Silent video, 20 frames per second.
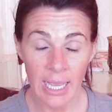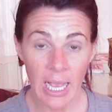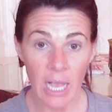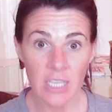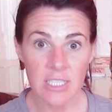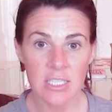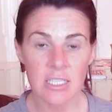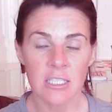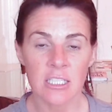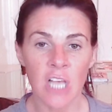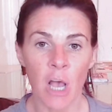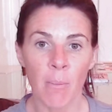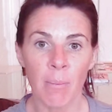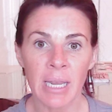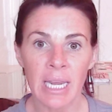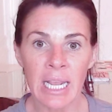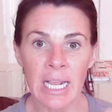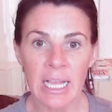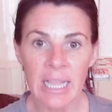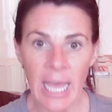
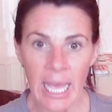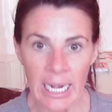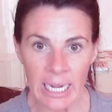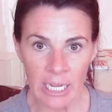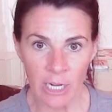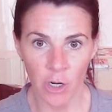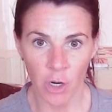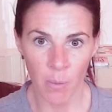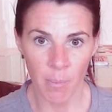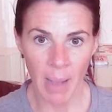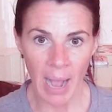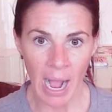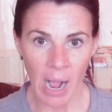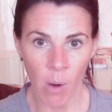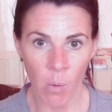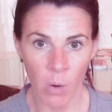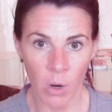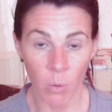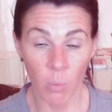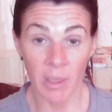summoning that inner
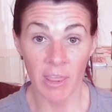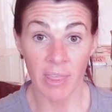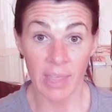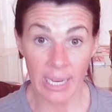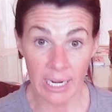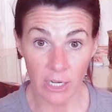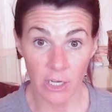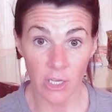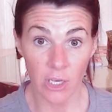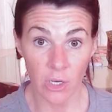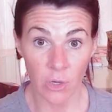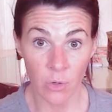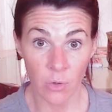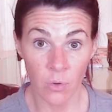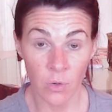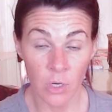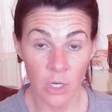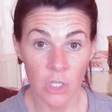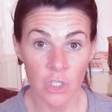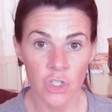power within
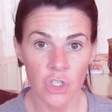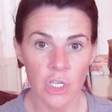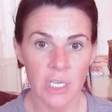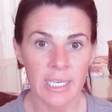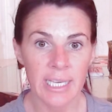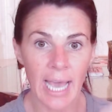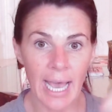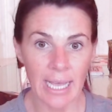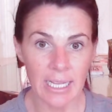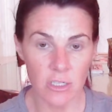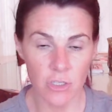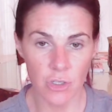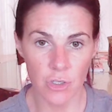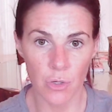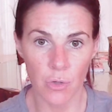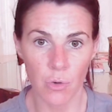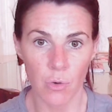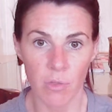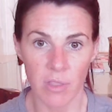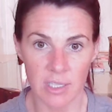you to get
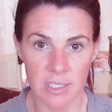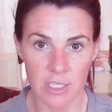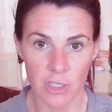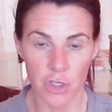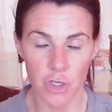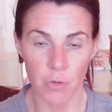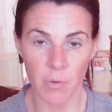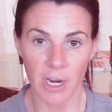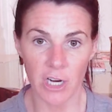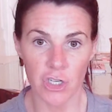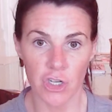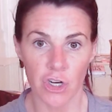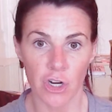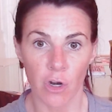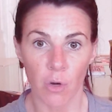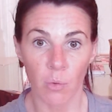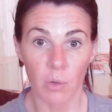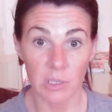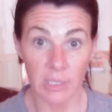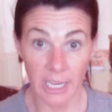to the situation
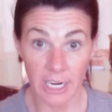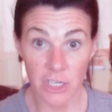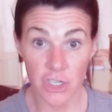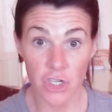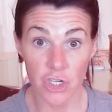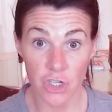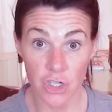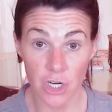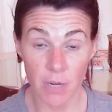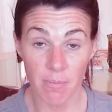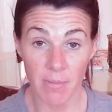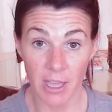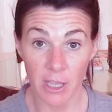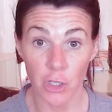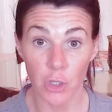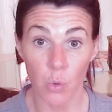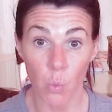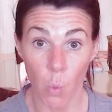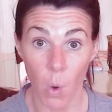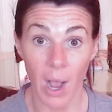or relationship that
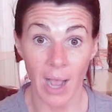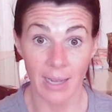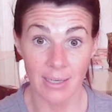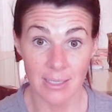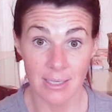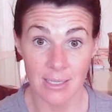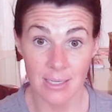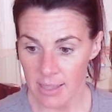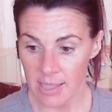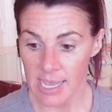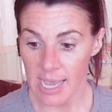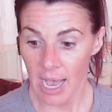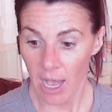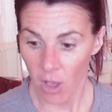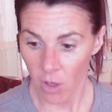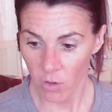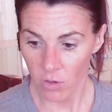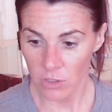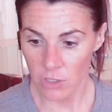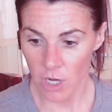you want. The
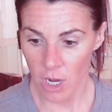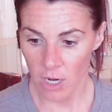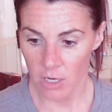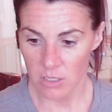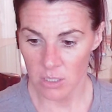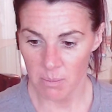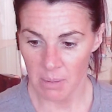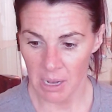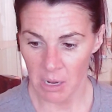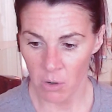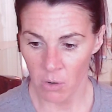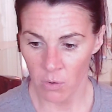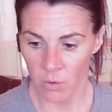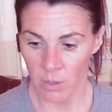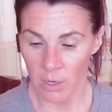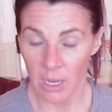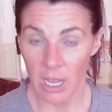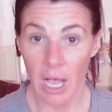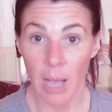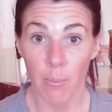elk talks
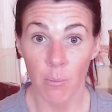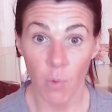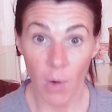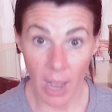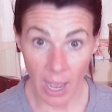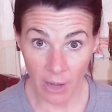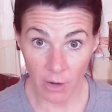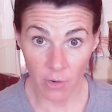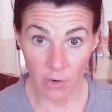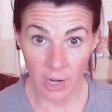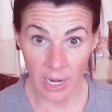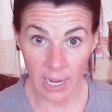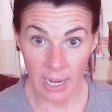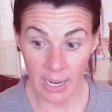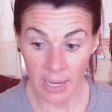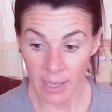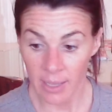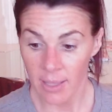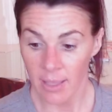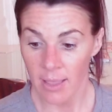about
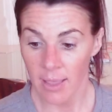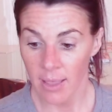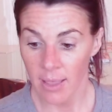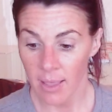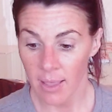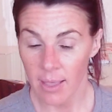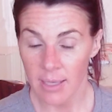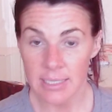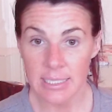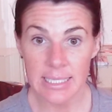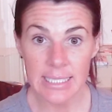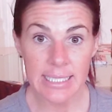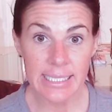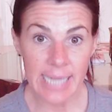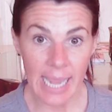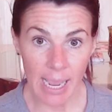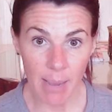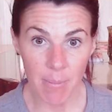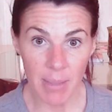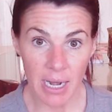camaraderie,
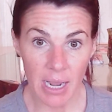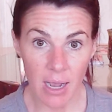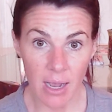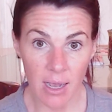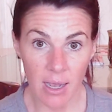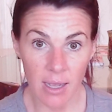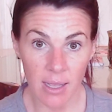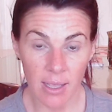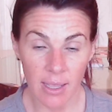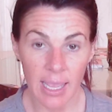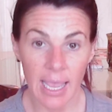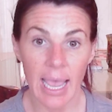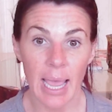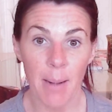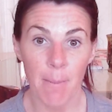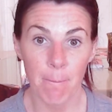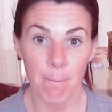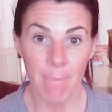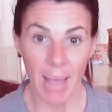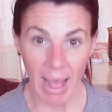stamina,
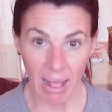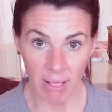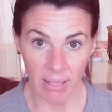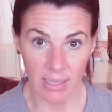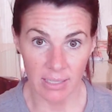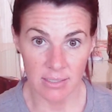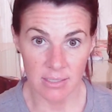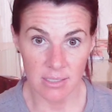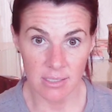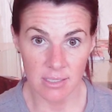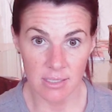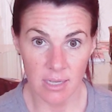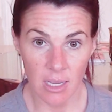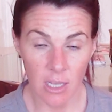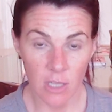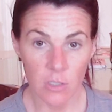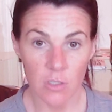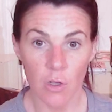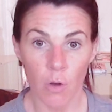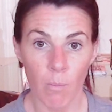and balance.
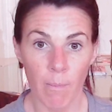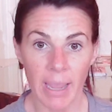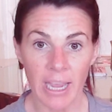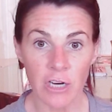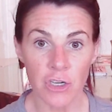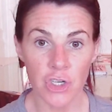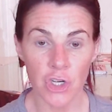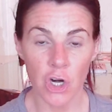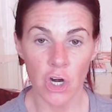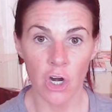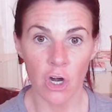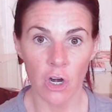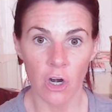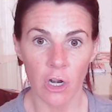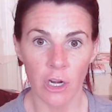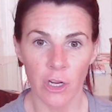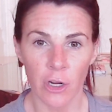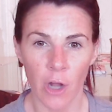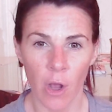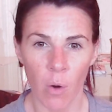So make
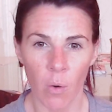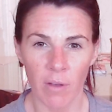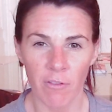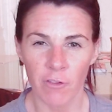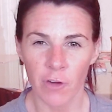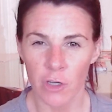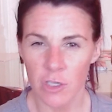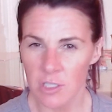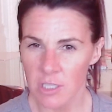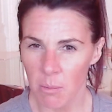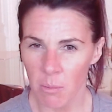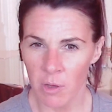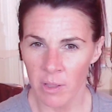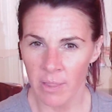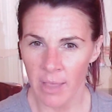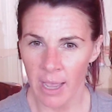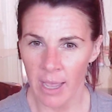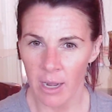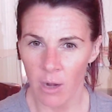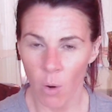sure, if you're someone
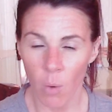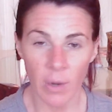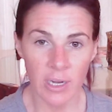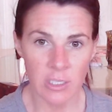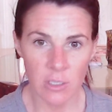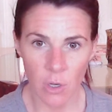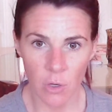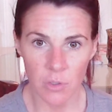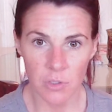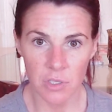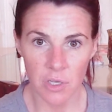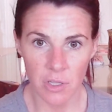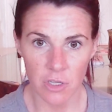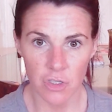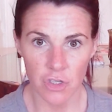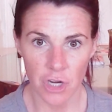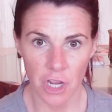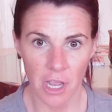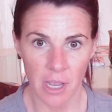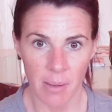that always goes to the
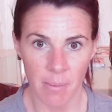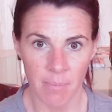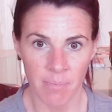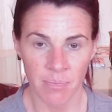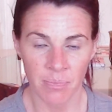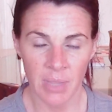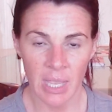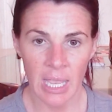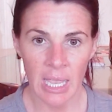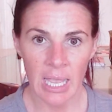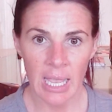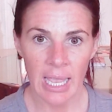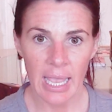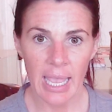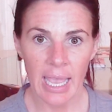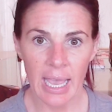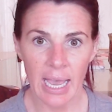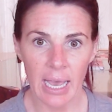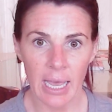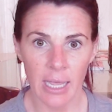gym
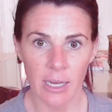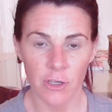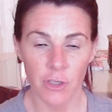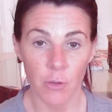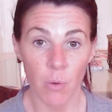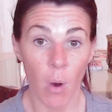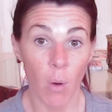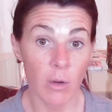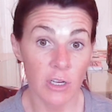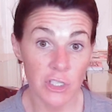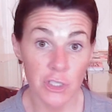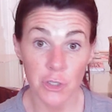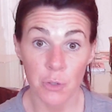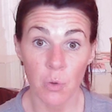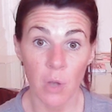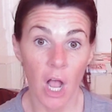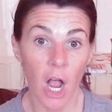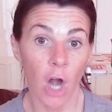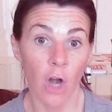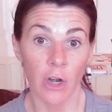and you always do
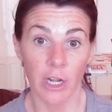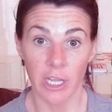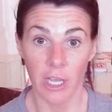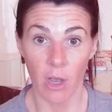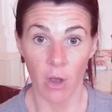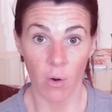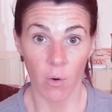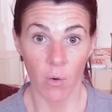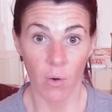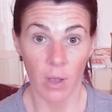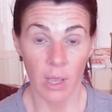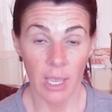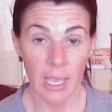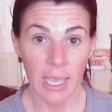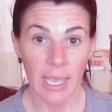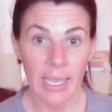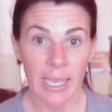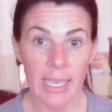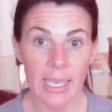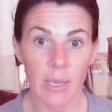cardio,
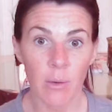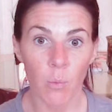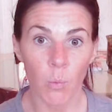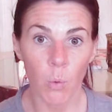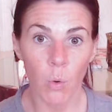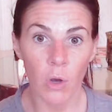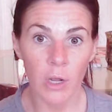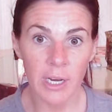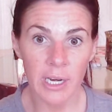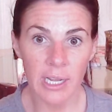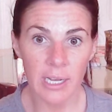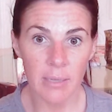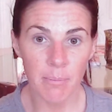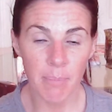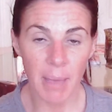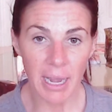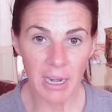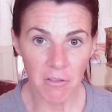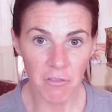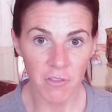it would
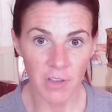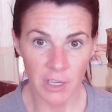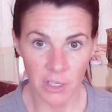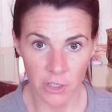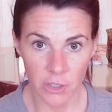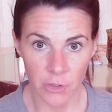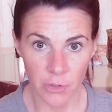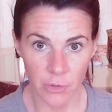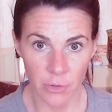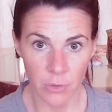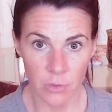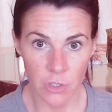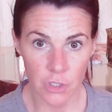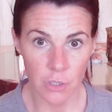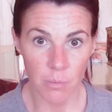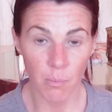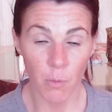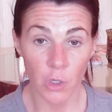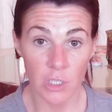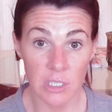benefit you
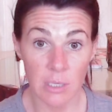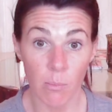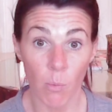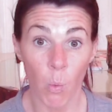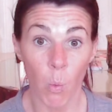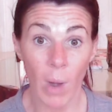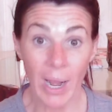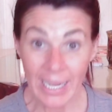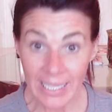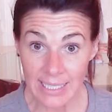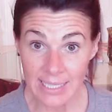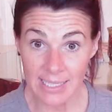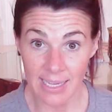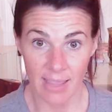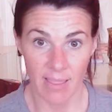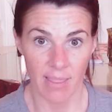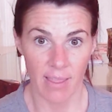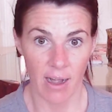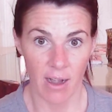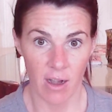to put some weights
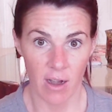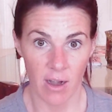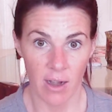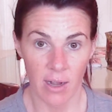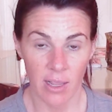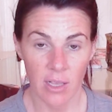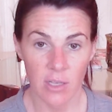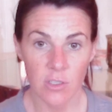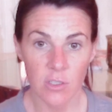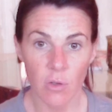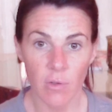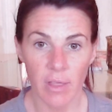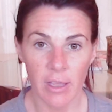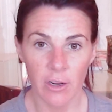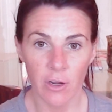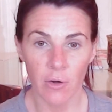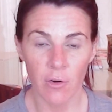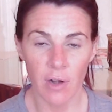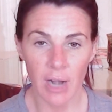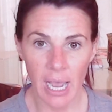in there so that
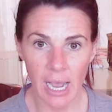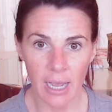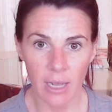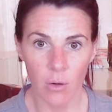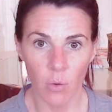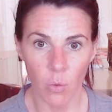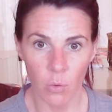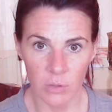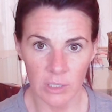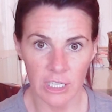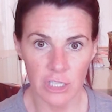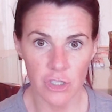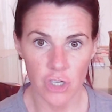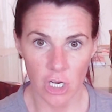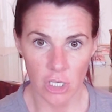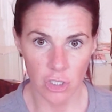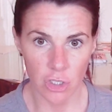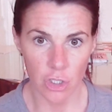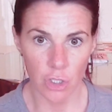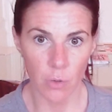you're not only
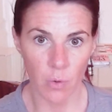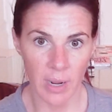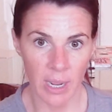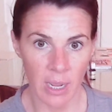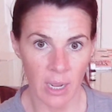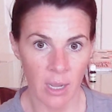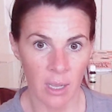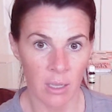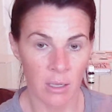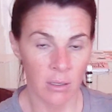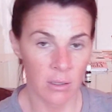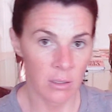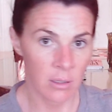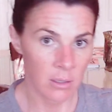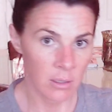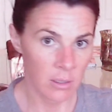just doing